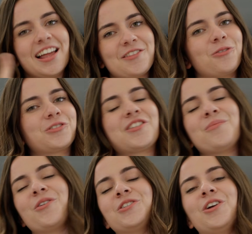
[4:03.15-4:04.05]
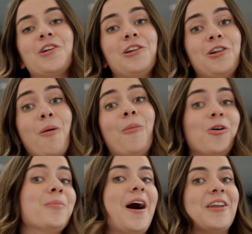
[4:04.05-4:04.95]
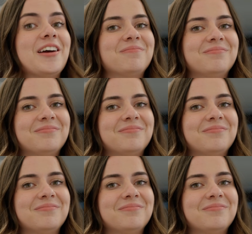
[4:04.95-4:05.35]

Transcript: Let's talk to someone who knows a lot more about it.